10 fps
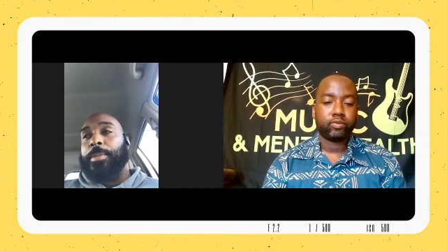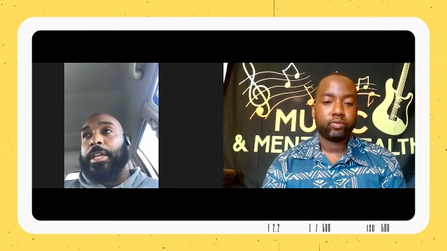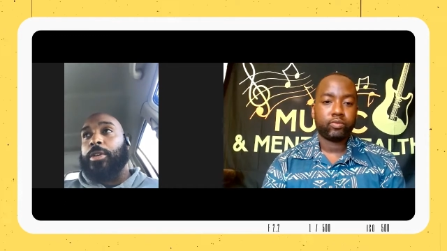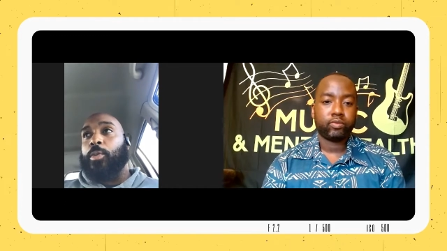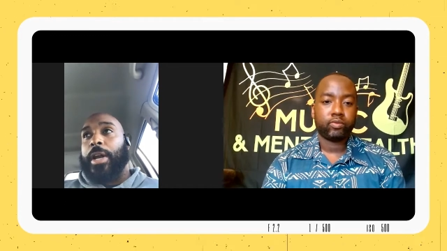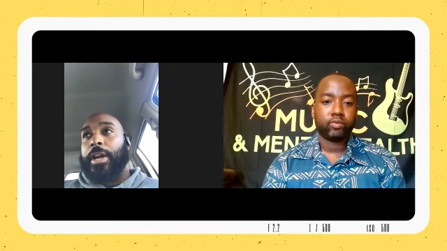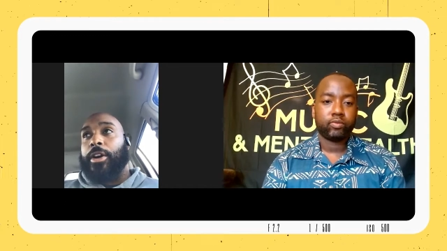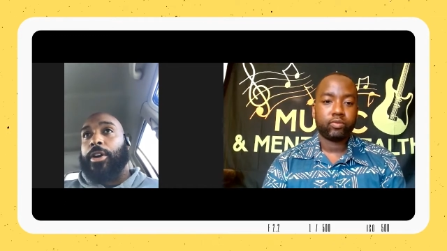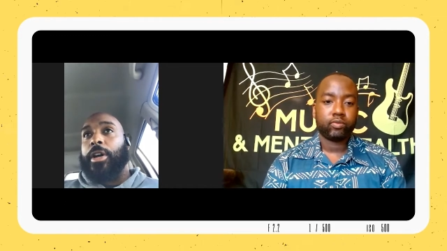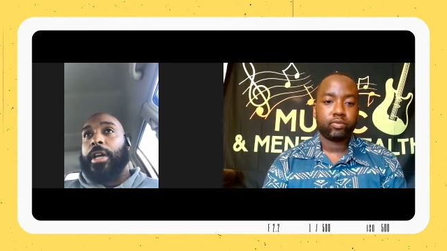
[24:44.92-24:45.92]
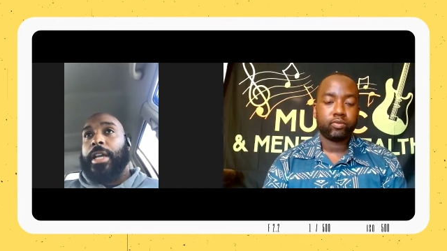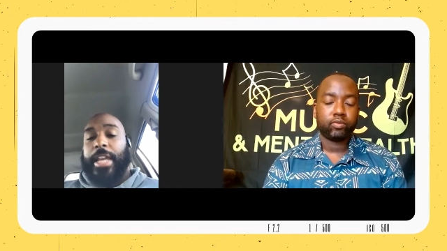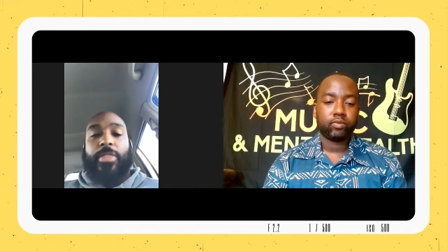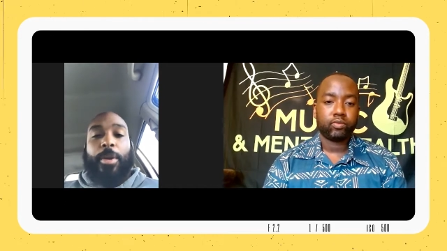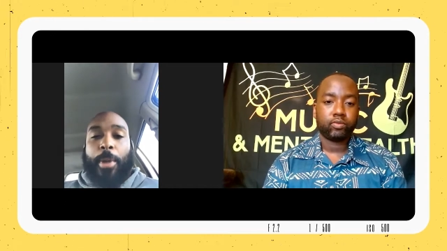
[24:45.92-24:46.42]
Speaker 1: for me where
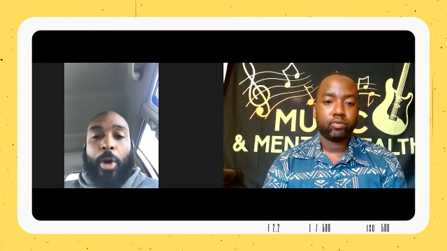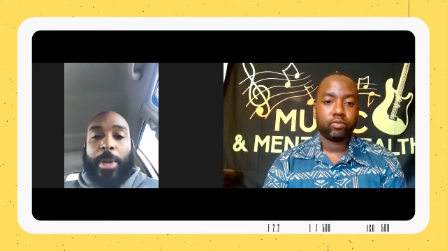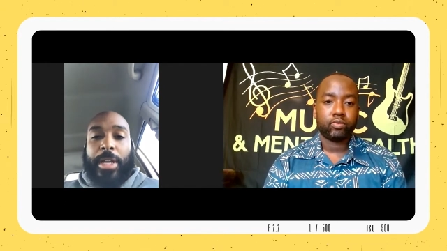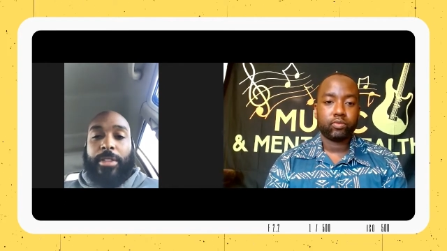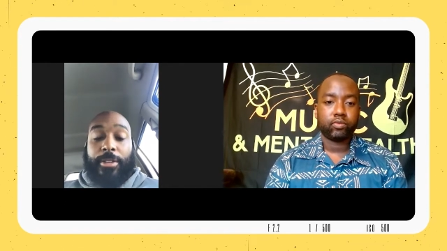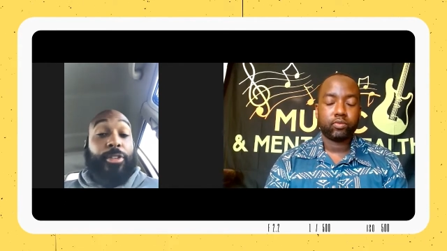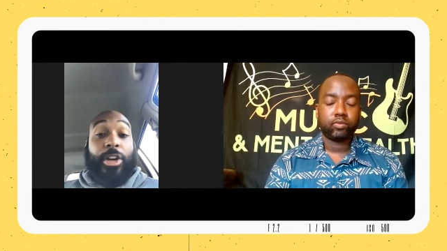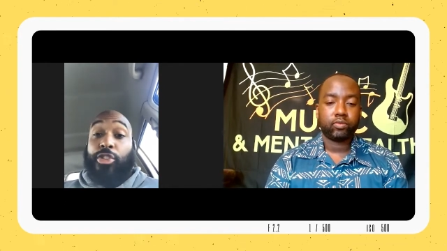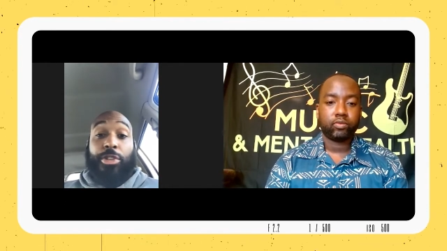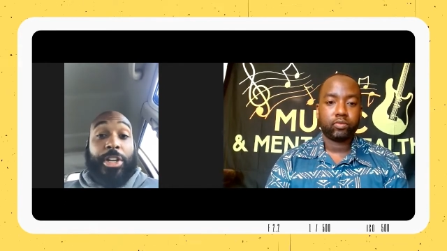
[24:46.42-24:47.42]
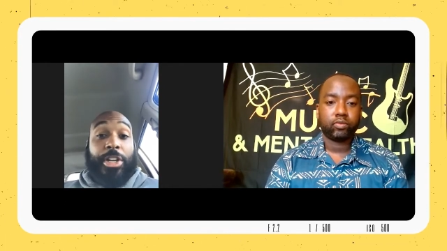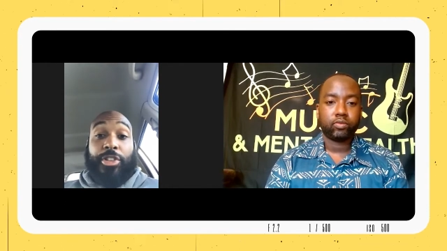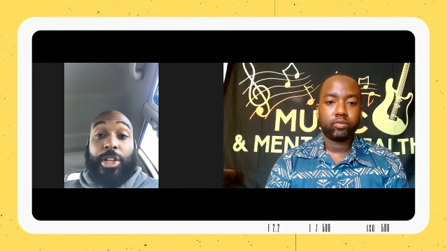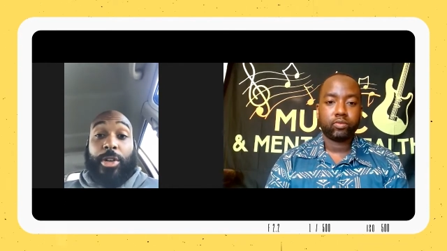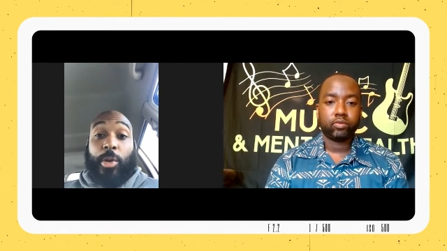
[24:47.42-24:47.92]
in the moment, the
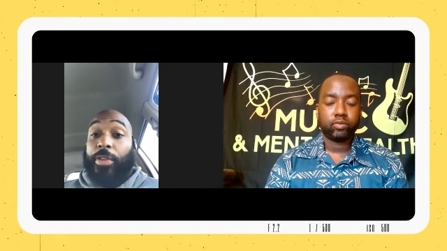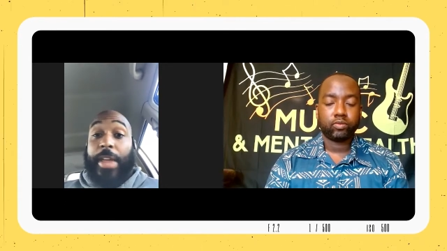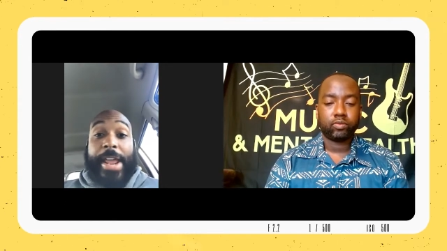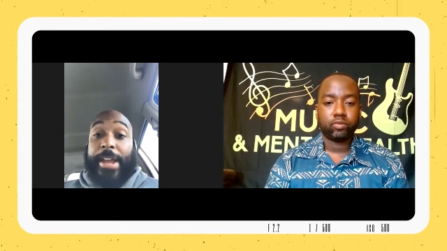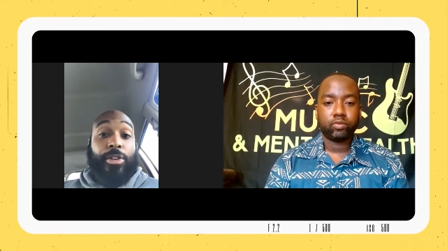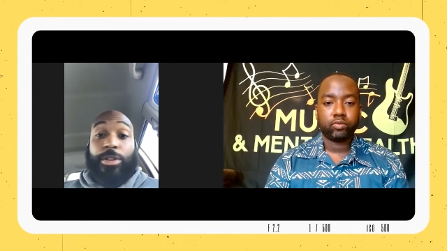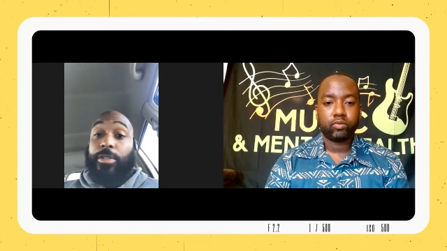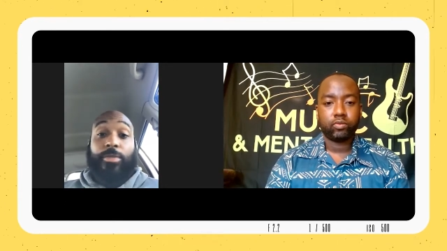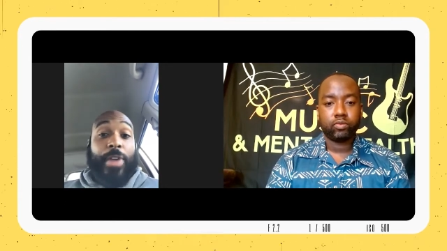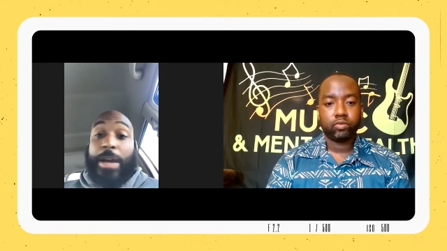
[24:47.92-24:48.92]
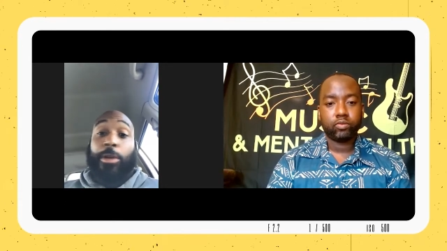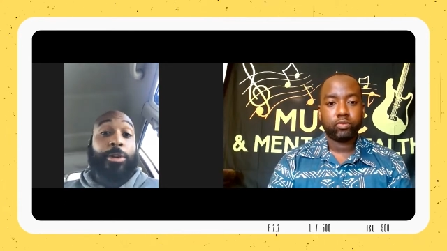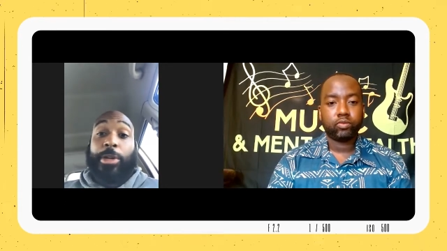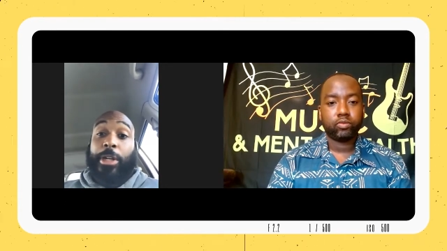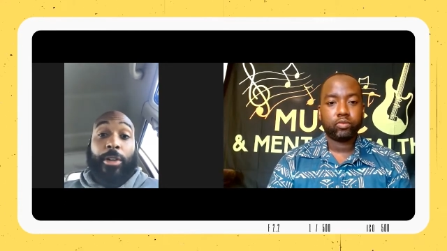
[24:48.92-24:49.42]
frustration or the anger is
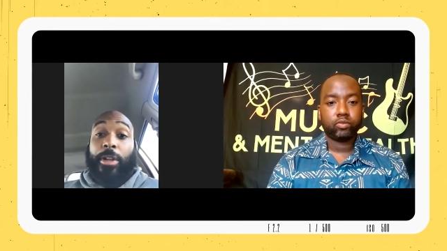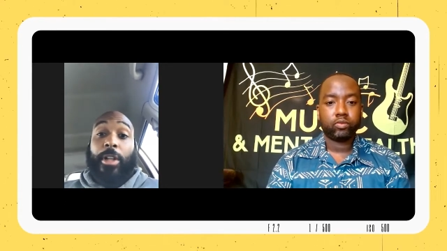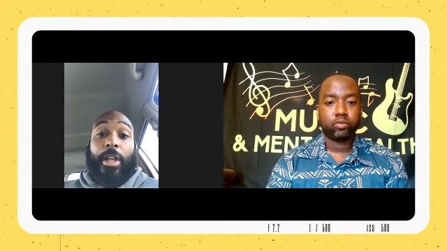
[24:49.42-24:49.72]
very real.